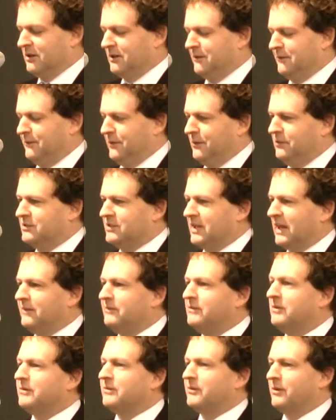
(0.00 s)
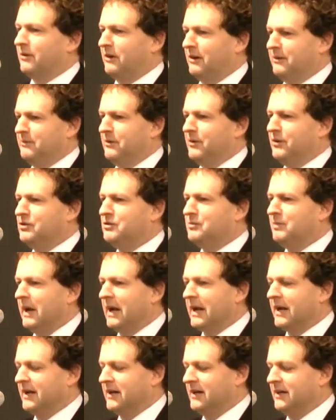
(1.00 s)
got Food Safety Authority merged
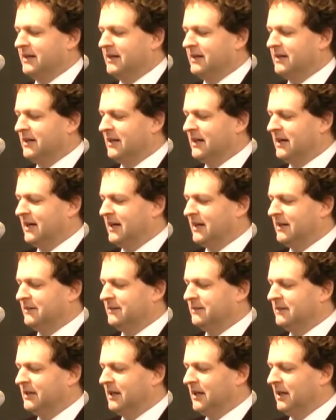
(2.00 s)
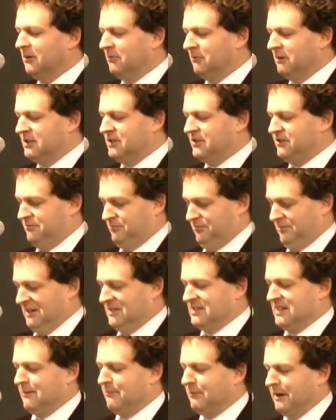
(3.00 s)
back in, uh, which
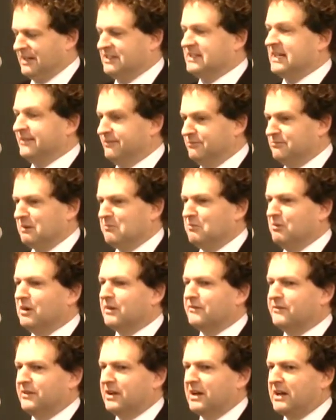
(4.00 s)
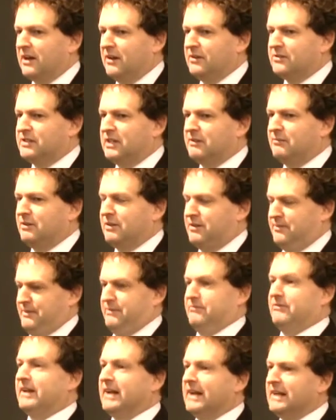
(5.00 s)
in some ways, given we work very closely with them
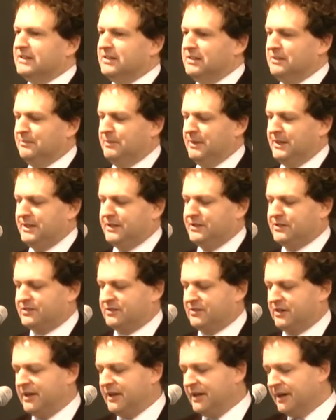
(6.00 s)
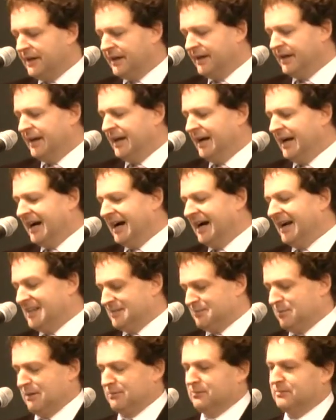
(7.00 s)
in regard to the bee industry, uh,
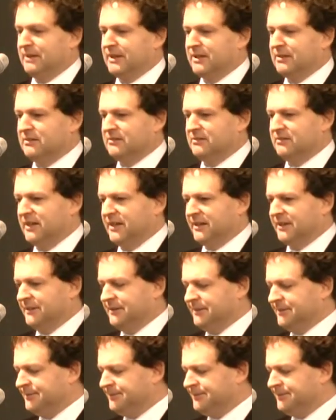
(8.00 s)
is probably a good thing.